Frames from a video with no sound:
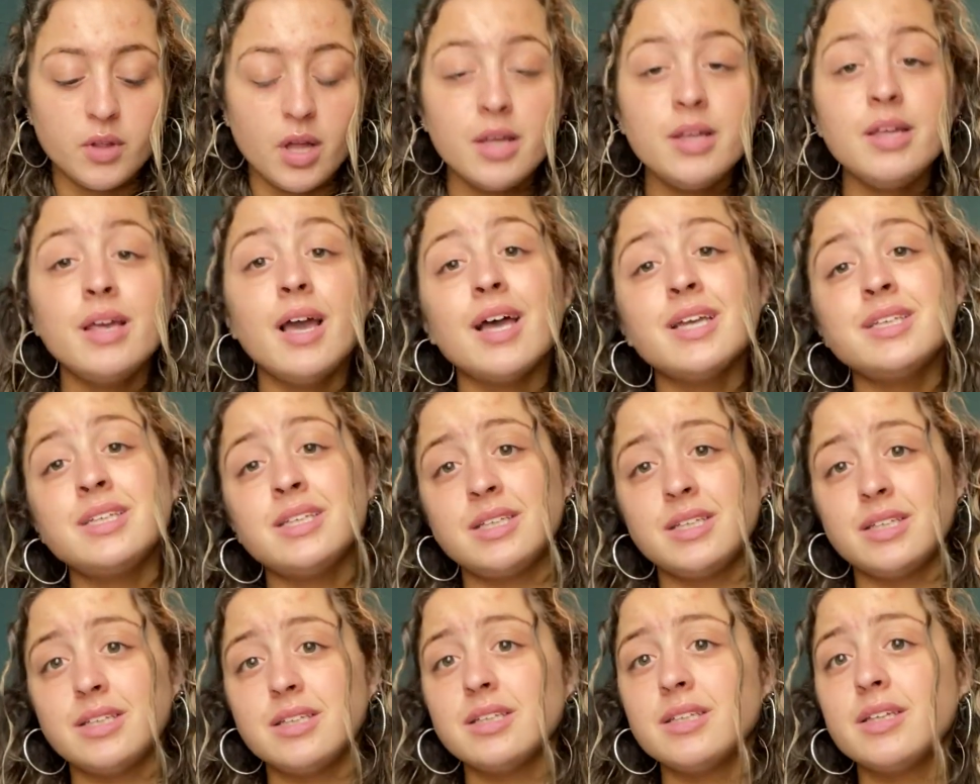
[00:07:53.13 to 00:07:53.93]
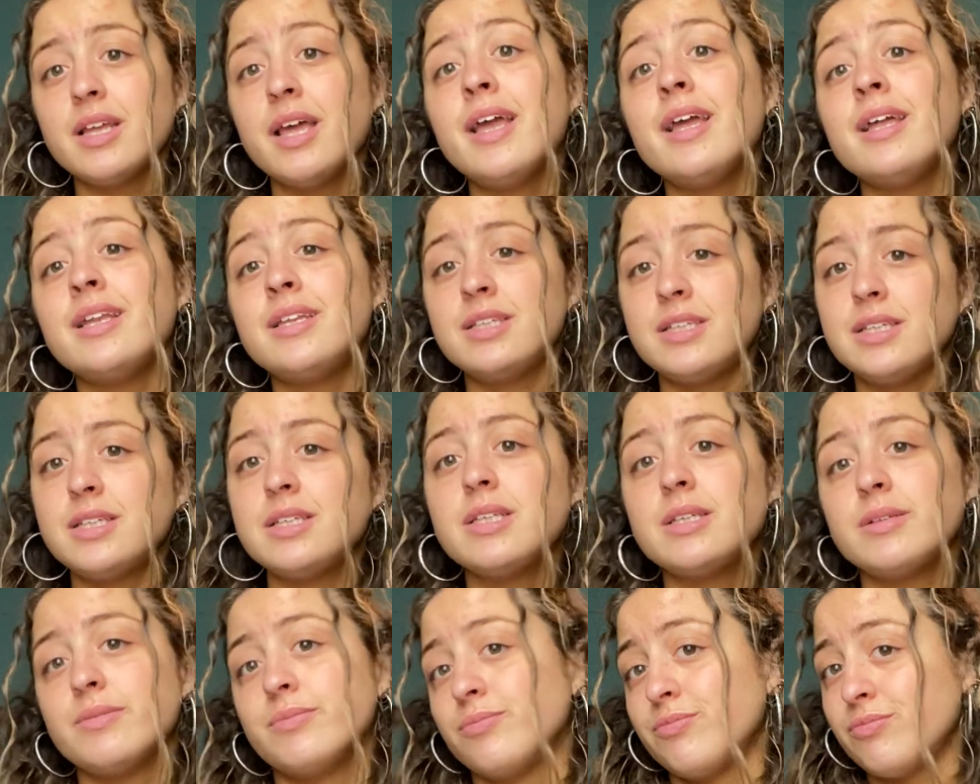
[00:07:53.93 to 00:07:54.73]
yes,
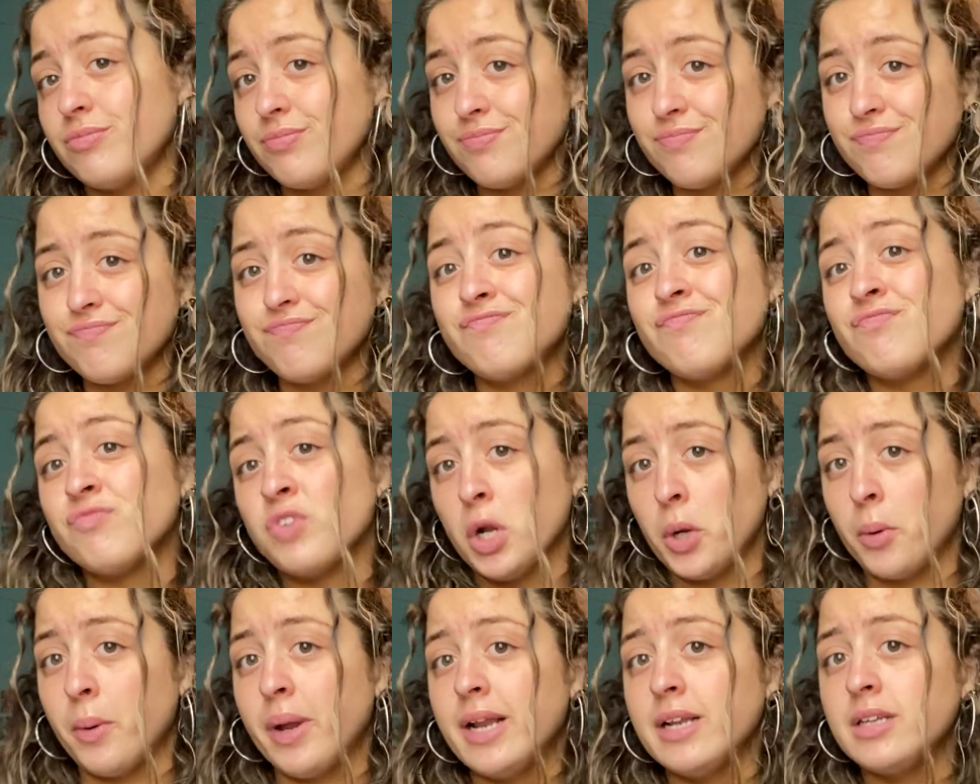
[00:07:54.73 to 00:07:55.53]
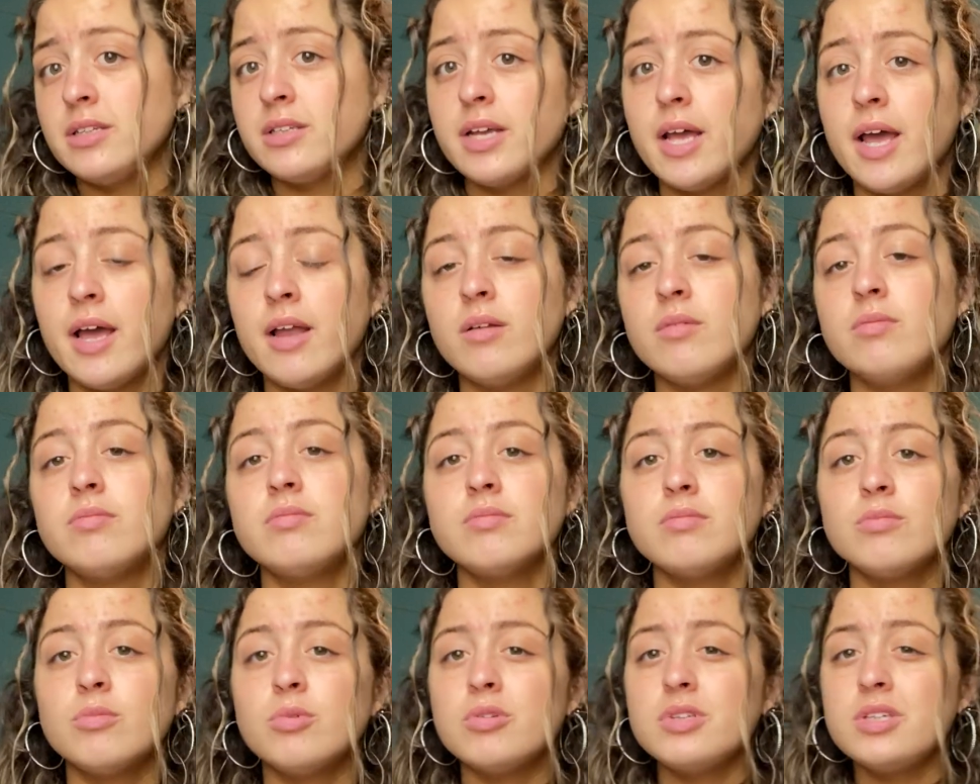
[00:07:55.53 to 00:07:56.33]
it's ruined, and
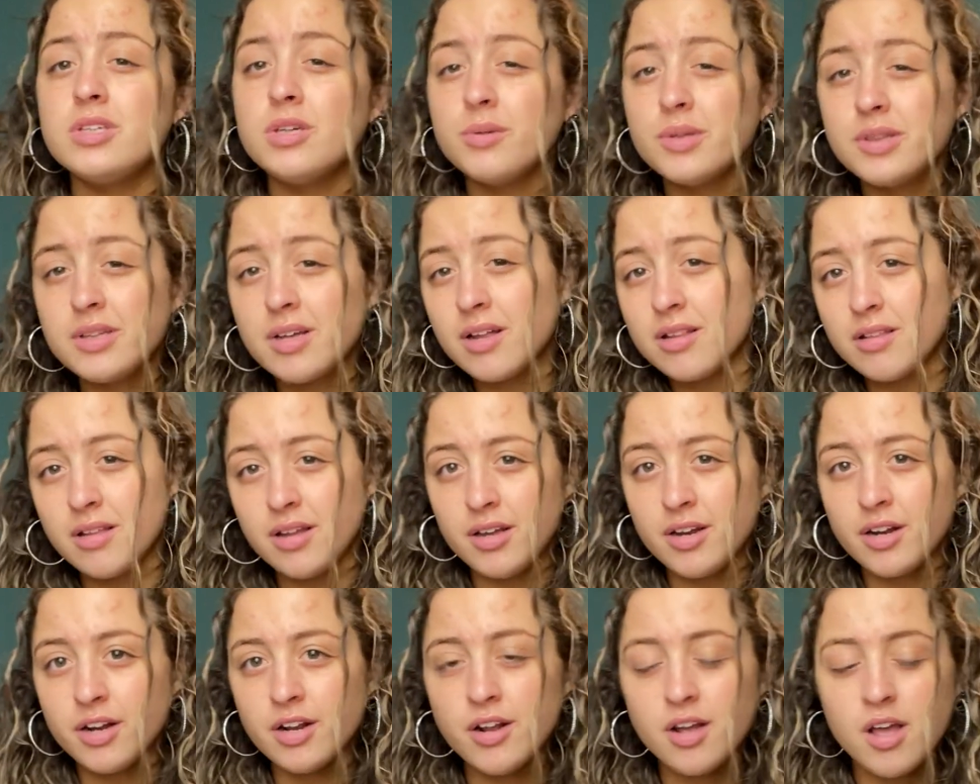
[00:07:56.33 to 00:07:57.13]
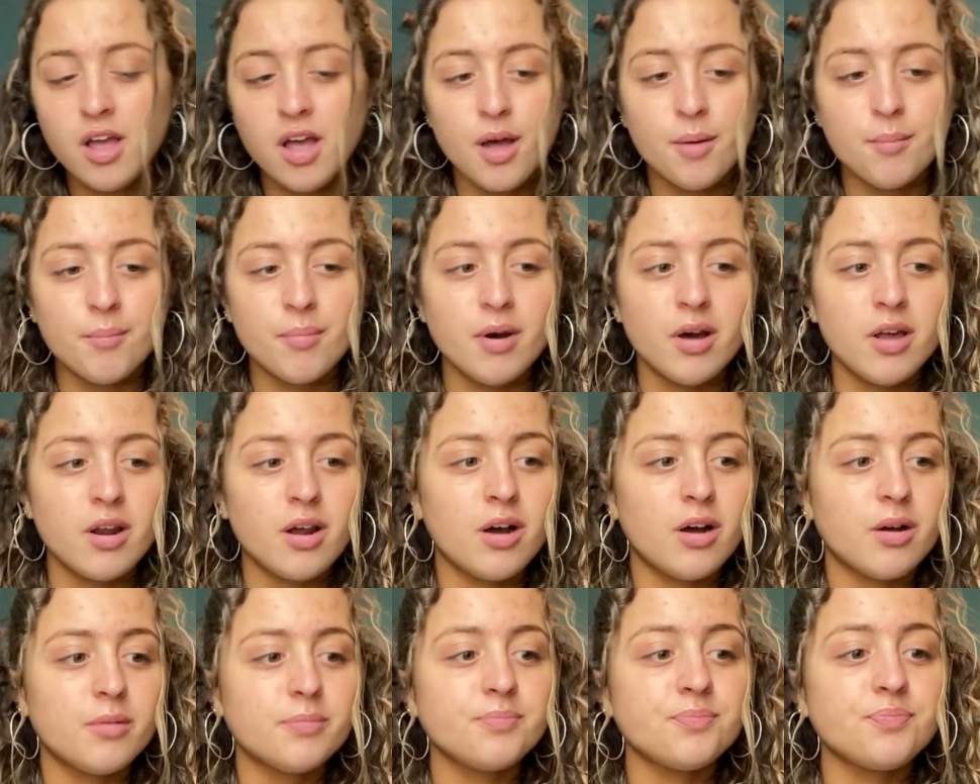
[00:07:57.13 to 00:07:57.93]
we'll deal with that later, but,
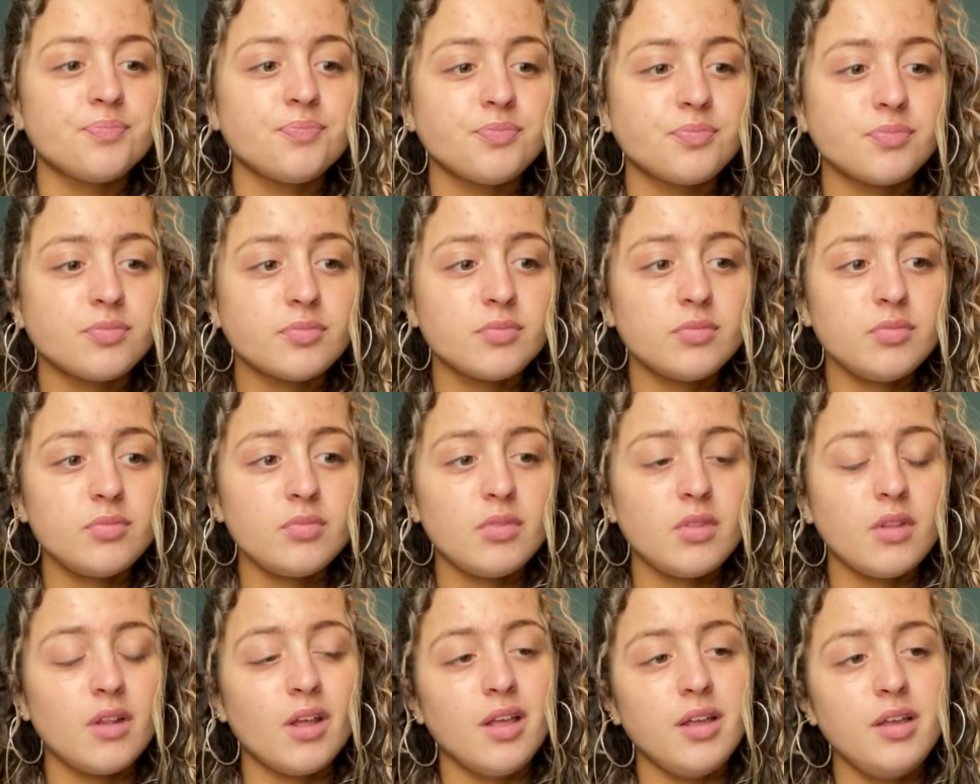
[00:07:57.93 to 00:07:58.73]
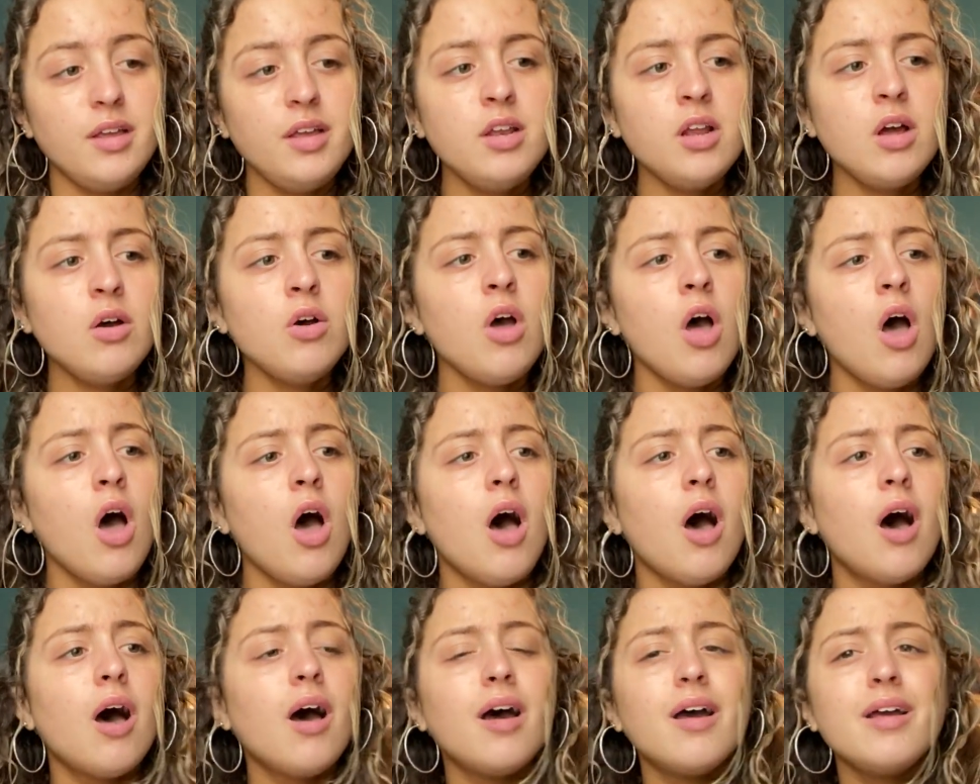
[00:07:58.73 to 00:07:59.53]

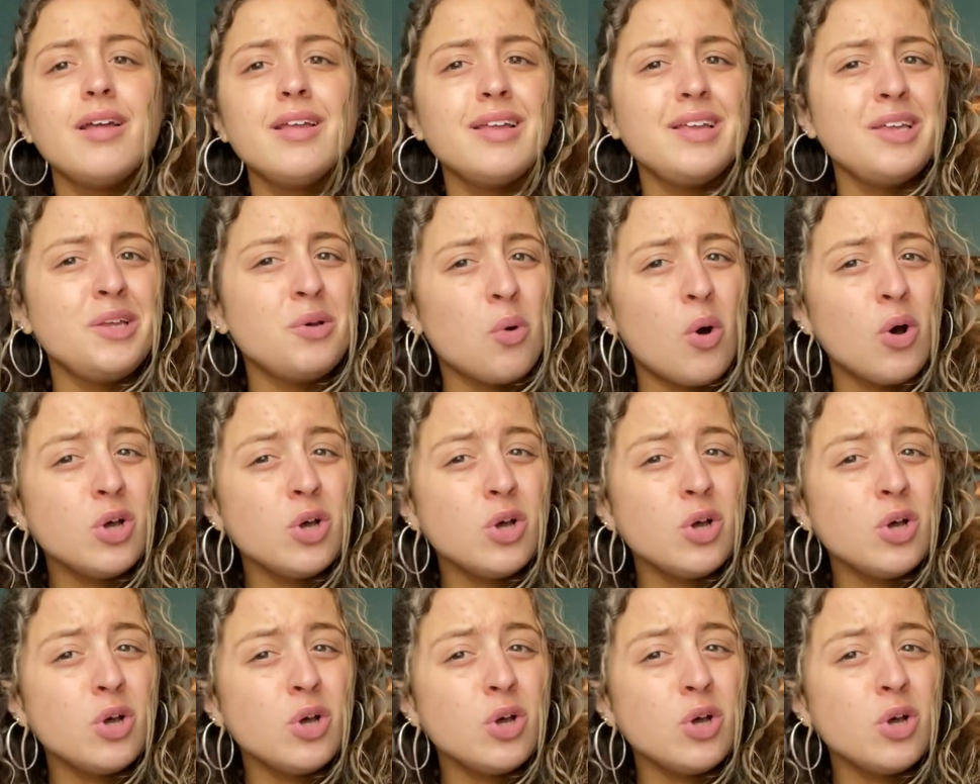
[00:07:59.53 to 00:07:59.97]
you